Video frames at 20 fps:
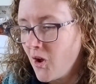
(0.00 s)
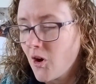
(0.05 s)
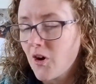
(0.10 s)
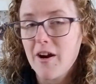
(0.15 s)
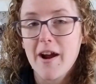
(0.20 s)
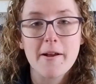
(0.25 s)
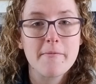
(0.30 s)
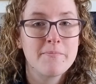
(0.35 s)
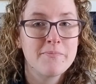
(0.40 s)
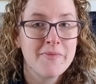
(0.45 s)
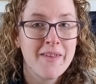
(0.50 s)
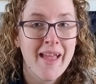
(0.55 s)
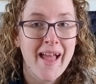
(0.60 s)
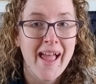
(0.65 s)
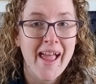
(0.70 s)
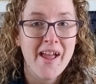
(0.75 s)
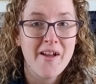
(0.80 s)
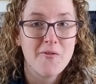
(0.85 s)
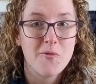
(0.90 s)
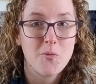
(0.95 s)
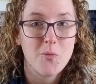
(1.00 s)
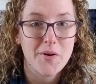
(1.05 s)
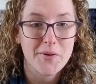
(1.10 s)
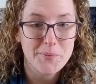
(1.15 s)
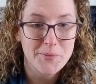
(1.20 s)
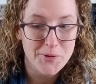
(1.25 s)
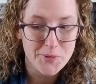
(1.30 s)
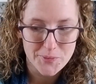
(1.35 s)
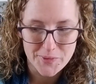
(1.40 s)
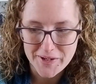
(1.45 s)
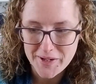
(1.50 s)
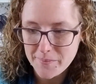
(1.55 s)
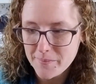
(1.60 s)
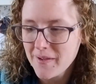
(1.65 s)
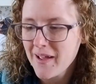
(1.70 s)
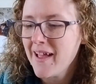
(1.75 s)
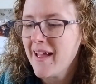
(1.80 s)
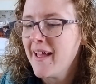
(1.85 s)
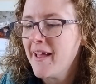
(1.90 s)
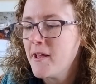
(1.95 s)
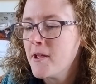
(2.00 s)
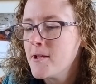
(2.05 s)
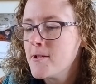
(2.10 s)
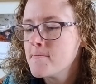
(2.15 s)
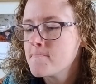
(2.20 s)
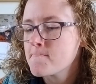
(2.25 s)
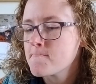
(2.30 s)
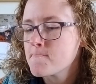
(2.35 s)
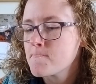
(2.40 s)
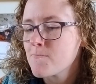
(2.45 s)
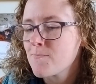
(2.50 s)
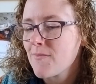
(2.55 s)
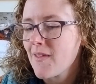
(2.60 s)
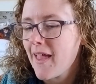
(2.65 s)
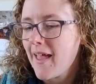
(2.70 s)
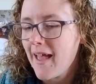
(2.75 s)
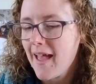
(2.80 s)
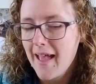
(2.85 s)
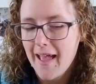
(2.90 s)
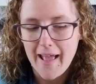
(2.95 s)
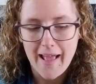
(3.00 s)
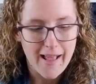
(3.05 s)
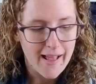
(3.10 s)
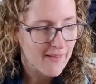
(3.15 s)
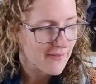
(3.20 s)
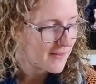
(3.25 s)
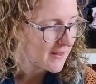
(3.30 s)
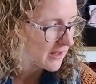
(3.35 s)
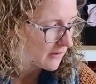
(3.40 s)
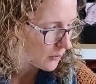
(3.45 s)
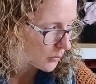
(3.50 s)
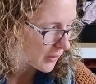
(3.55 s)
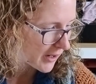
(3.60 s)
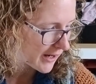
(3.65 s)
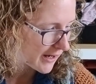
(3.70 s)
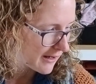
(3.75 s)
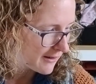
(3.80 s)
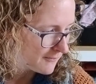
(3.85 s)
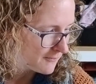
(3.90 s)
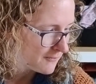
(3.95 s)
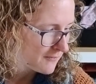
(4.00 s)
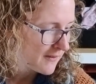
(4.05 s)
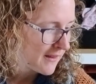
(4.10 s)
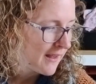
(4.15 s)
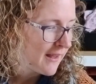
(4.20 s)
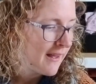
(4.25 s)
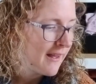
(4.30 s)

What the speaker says: All right, I have one more whip and the giveaway.